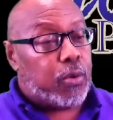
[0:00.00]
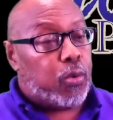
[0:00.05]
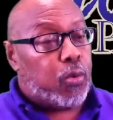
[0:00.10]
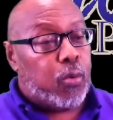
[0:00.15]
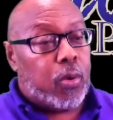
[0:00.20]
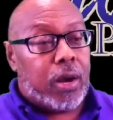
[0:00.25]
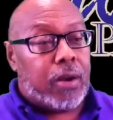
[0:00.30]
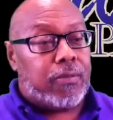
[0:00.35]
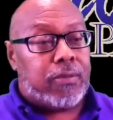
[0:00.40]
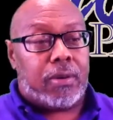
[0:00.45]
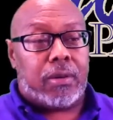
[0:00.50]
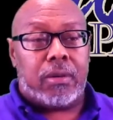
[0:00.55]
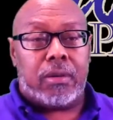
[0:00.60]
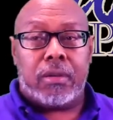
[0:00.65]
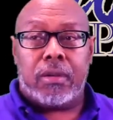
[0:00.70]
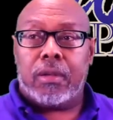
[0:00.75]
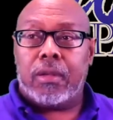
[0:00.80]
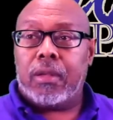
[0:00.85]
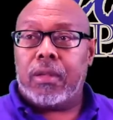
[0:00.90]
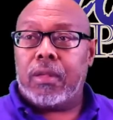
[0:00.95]
whoever
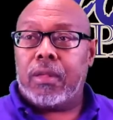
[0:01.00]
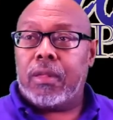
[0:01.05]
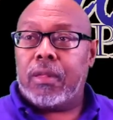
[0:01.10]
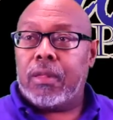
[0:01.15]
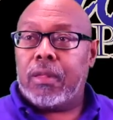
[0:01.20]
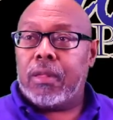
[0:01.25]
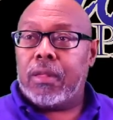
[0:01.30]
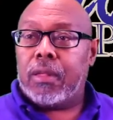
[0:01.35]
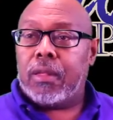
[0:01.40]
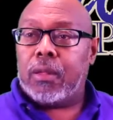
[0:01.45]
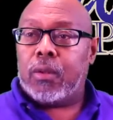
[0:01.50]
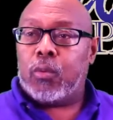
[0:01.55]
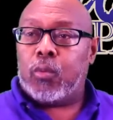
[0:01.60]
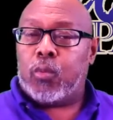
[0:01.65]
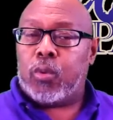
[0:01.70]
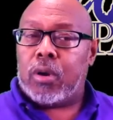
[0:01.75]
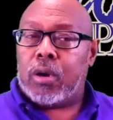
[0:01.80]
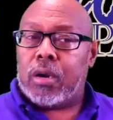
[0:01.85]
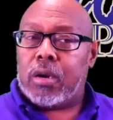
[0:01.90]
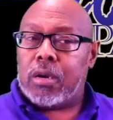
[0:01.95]

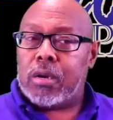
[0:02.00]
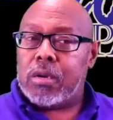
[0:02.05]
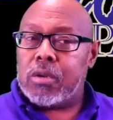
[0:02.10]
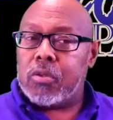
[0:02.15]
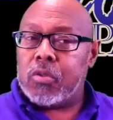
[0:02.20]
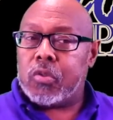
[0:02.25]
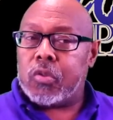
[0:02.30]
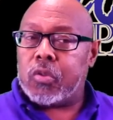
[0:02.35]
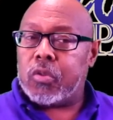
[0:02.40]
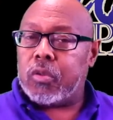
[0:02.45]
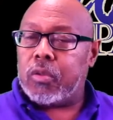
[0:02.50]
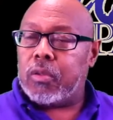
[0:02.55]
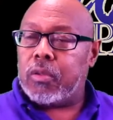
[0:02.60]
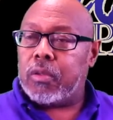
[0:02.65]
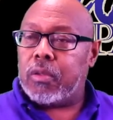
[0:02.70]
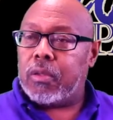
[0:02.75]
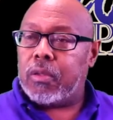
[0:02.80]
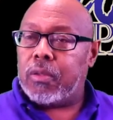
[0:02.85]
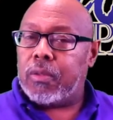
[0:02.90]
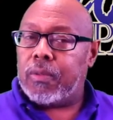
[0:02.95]
was
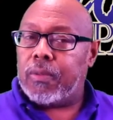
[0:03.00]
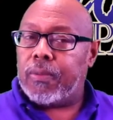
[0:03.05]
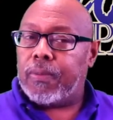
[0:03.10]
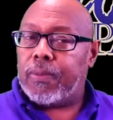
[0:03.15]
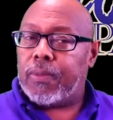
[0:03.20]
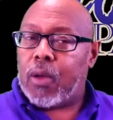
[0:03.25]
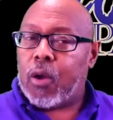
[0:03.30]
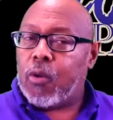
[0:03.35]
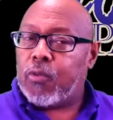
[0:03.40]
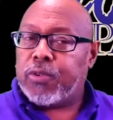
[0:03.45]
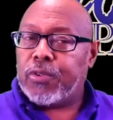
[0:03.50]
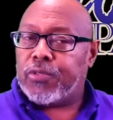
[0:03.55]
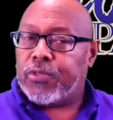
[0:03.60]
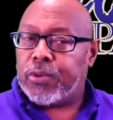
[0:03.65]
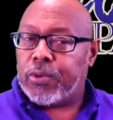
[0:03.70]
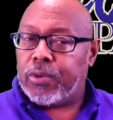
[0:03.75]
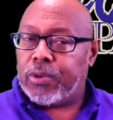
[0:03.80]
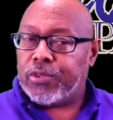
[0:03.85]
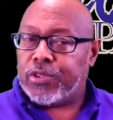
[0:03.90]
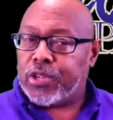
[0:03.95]
the
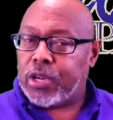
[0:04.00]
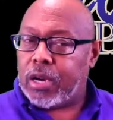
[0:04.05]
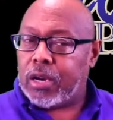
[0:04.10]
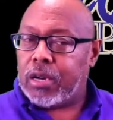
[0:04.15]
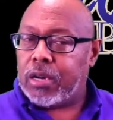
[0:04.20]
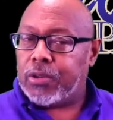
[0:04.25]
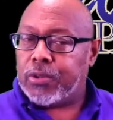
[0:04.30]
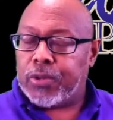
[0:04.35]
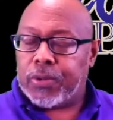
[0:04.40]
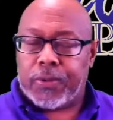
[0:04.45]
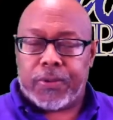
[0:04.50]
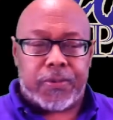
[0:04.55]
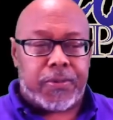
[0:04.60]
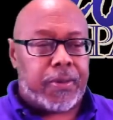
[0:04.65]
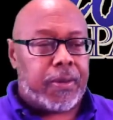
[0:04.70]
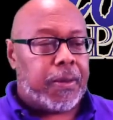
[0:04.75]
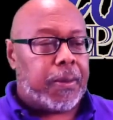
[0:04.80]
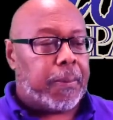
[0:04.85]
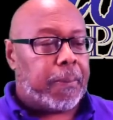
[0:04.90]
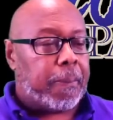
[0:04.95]
officer in charge on the
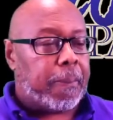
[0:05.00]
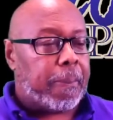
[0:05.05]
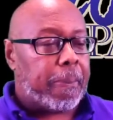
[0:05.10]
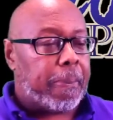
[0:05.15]
scene.